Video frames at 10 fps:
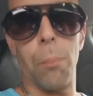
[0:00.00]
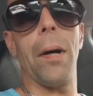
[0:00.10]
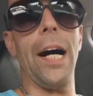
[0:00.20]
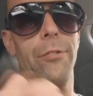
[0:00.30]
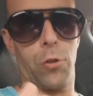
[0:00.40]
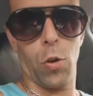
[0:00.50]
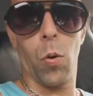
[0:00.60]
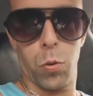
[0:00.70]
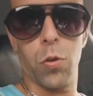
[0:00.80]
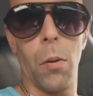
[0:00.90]
the path to
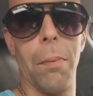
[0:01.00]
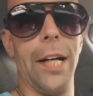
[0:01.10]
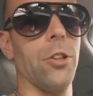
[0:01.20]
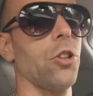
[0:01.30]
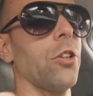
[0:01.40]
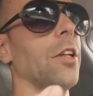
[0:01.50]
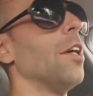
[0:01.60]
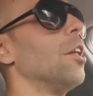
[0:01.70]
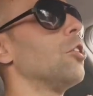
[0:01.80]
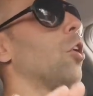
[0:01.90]
go to the bench.
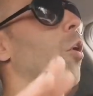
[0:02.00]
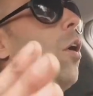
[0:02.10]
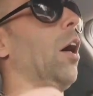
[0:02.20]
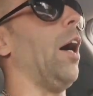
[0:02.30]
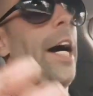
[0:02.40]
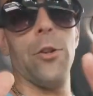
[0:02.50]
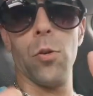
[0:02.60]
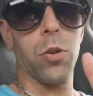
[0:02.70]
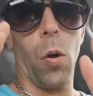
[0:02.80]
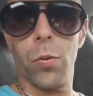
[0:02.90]
So I
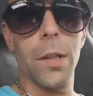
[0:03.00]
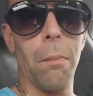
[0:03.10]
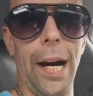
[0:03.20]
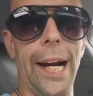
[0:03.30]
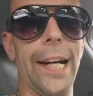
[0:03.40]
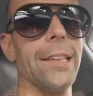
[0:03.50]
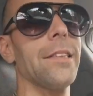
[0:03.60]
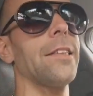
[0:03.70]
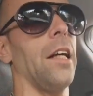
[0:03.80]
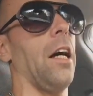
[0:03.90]
use only my
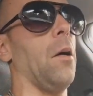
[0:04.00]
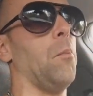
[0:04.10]
hands,